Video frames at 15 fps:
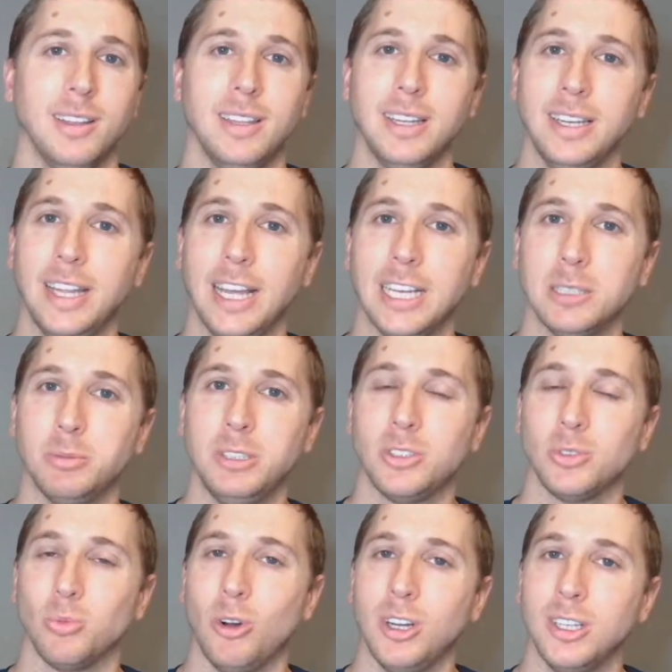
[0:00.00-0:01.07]
than Dansby
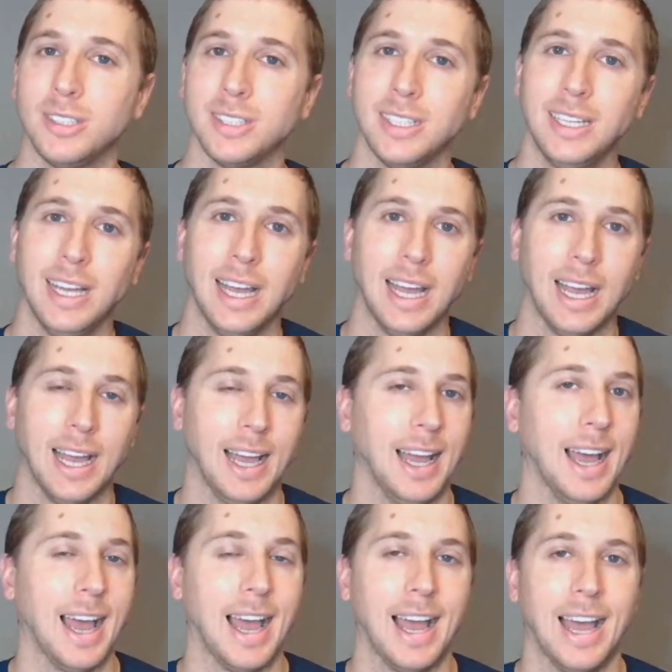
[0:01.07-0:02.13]
Swanson?
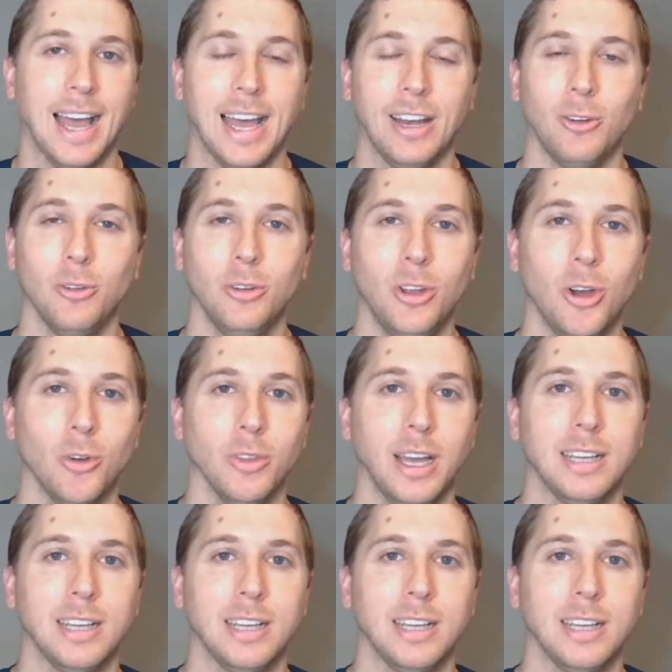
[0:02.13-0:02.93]
I don't know.